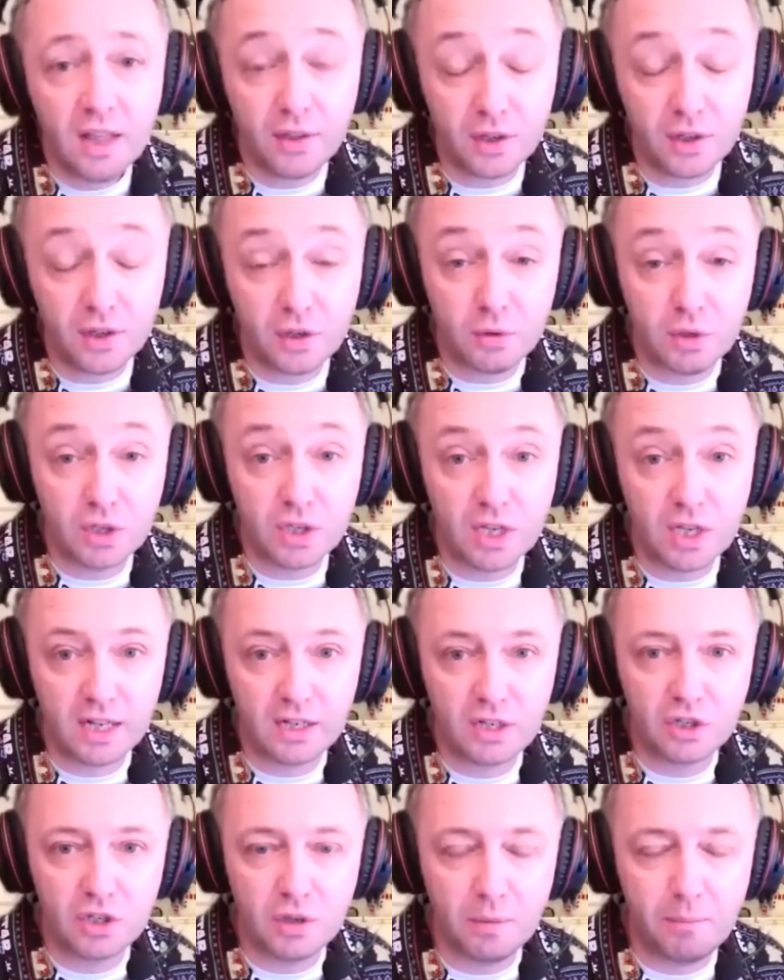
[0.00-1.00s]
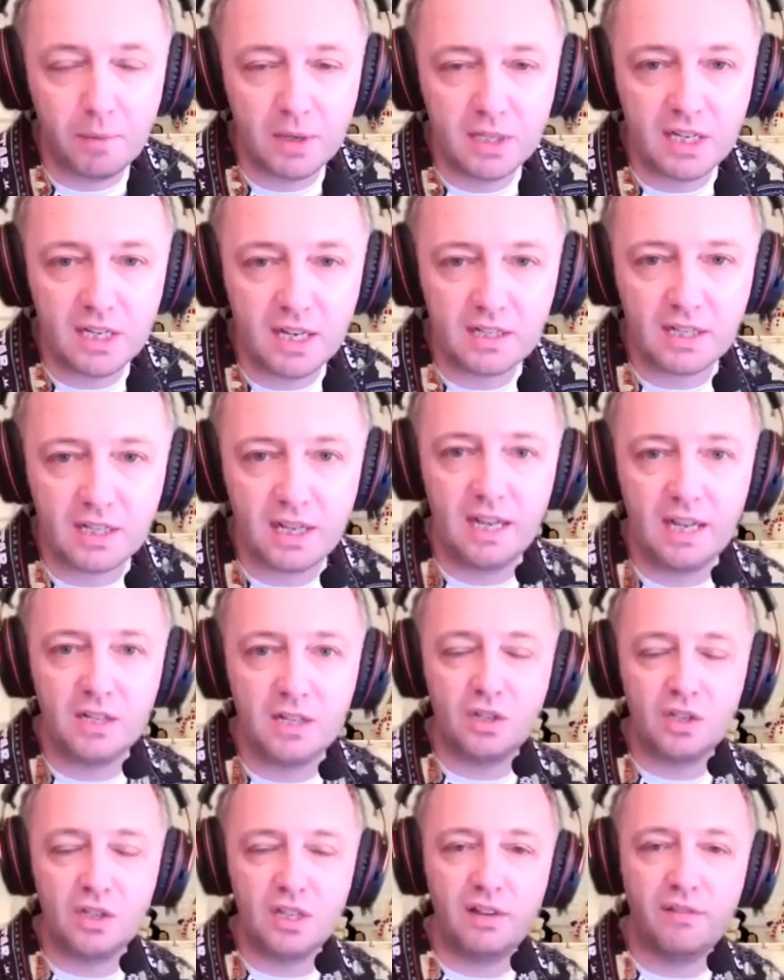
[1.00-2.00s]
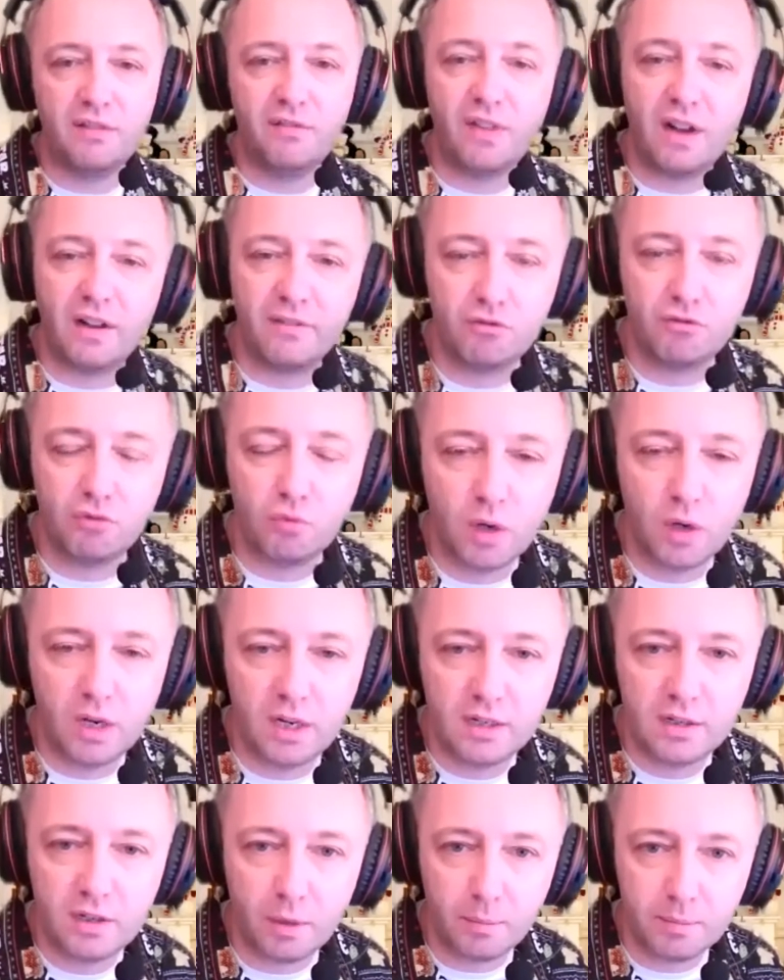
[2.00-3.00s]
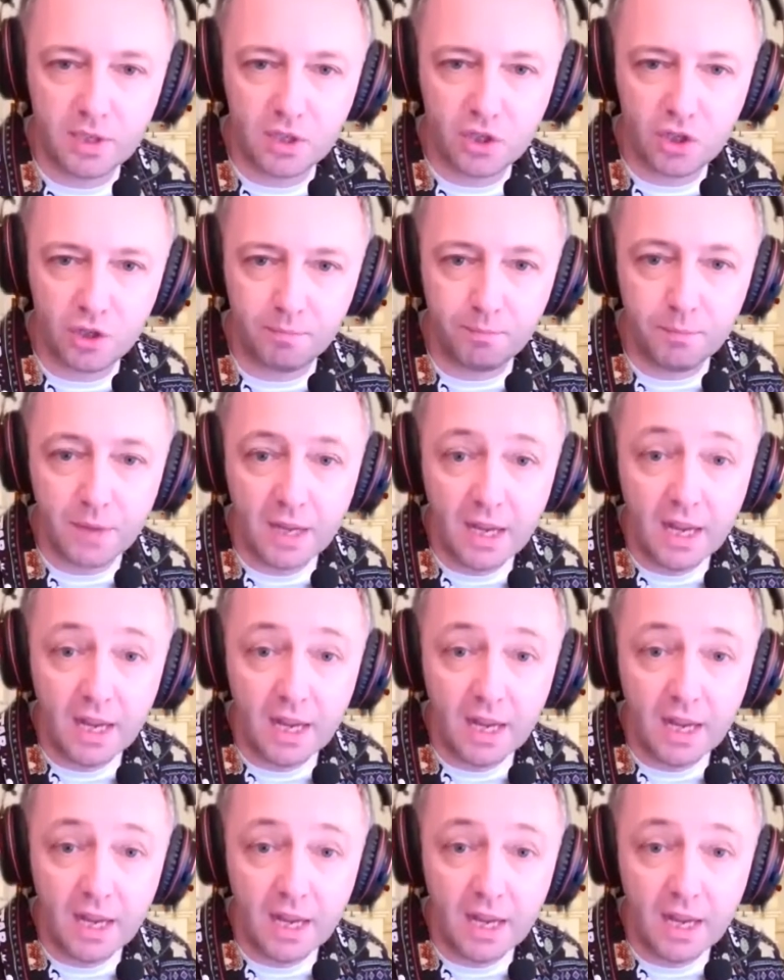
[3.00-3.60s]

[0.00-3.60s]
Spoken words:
do decide to submit it into the 500-word competition.